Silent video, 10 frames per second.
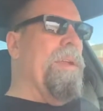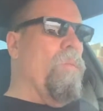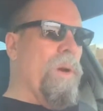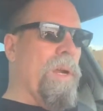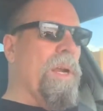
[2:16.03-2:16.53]

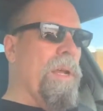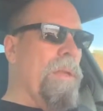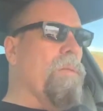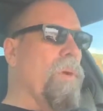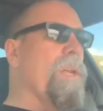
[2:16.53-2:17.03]
and we're
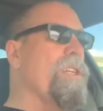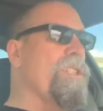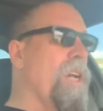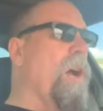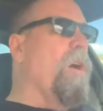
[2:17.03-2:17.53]
gonna we're gonna
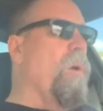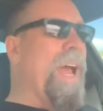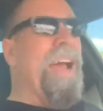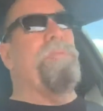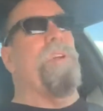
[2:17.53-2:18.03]
show
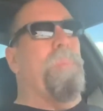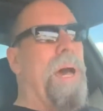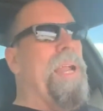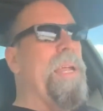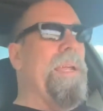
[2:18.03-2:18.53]

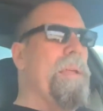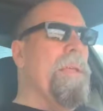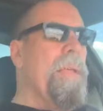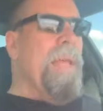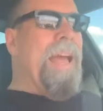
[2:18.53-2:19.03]
everybody
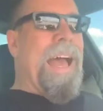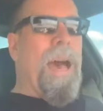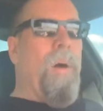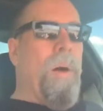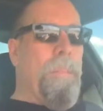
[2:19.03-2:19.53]

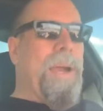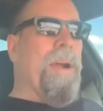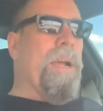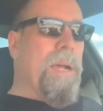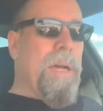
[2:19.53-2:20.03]
how
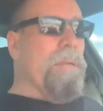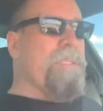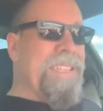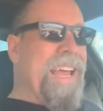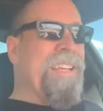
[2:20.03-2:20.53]
America
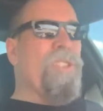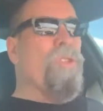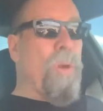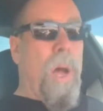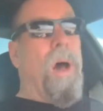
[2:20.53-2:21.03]
stands
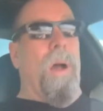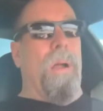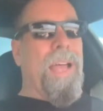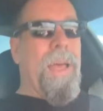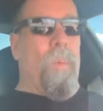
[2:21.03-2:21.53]

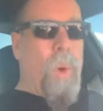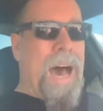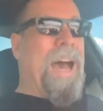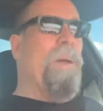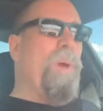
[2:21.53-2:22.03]
strong and
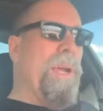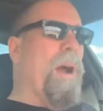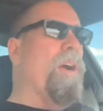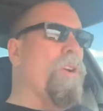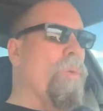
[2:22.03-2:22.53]
why we
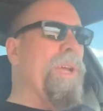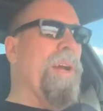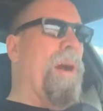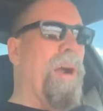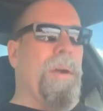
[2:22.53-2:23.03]
are who
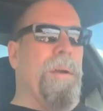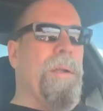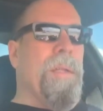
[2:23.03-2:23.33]
we are.